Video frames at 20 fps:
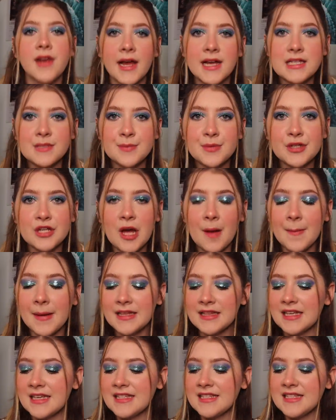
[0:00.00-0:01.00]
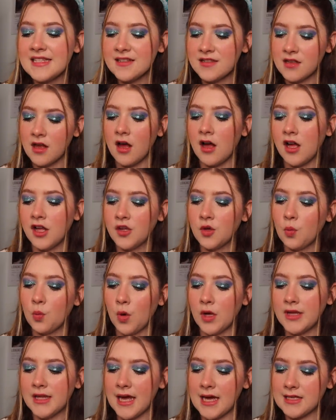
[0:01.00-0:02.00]
The next book on my list is called
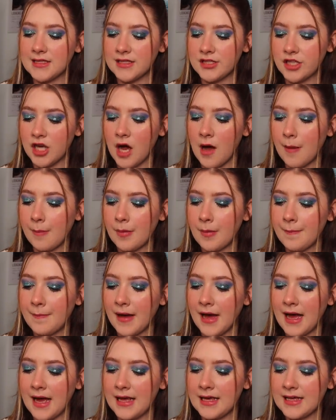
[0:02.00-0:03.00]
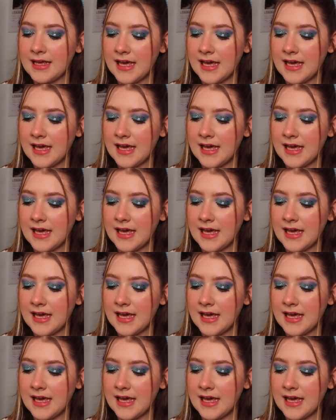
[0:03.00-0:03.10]
One Last Stop by